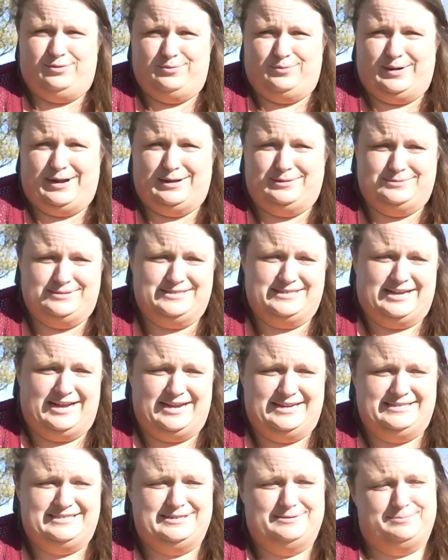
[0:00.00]
when we're
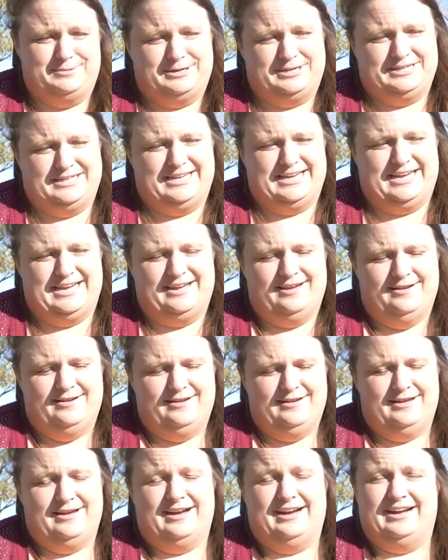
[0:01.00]
outside typically
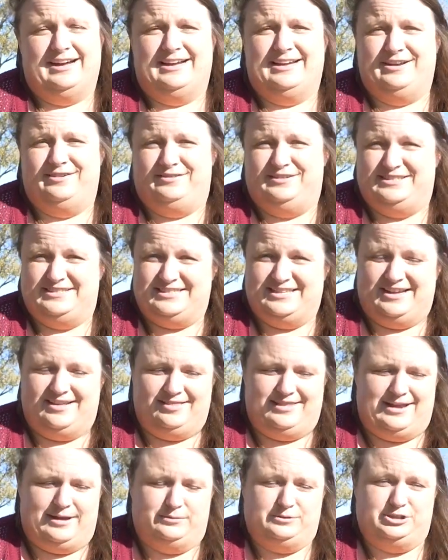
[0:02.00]
uh, if he's
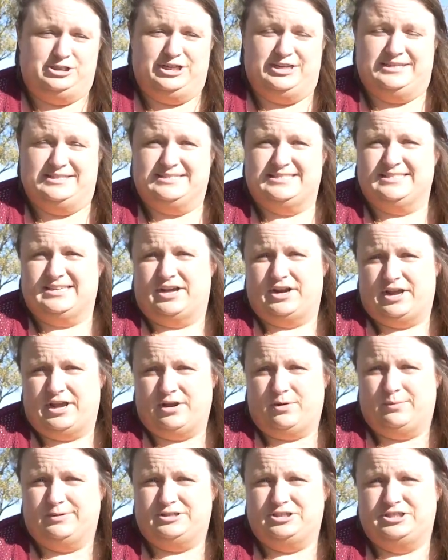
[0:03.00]
not lounging and sunning,
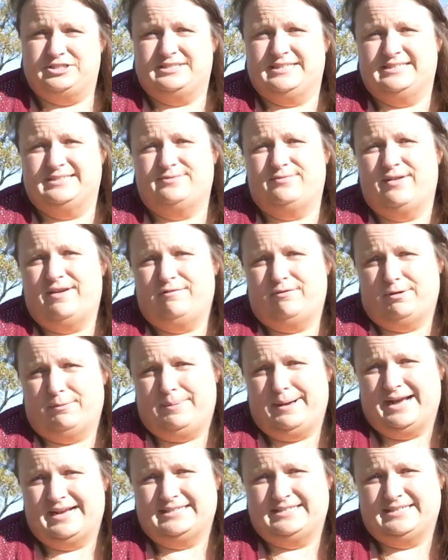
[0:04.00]
which is his favorite
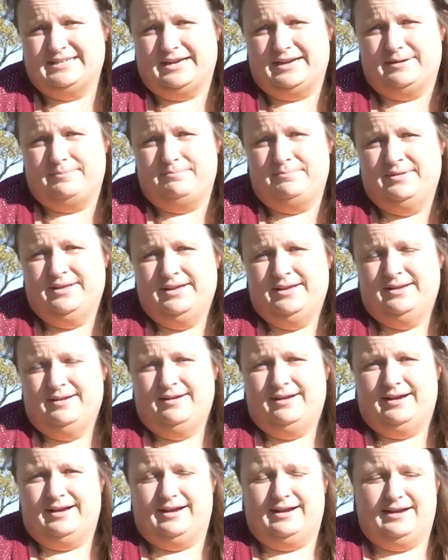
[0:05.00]
pastime.
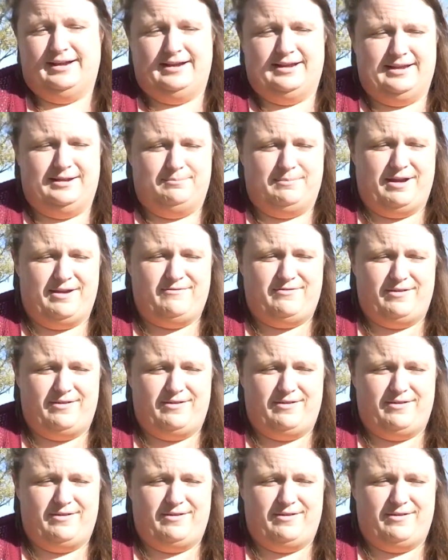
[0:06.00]
Uh, and my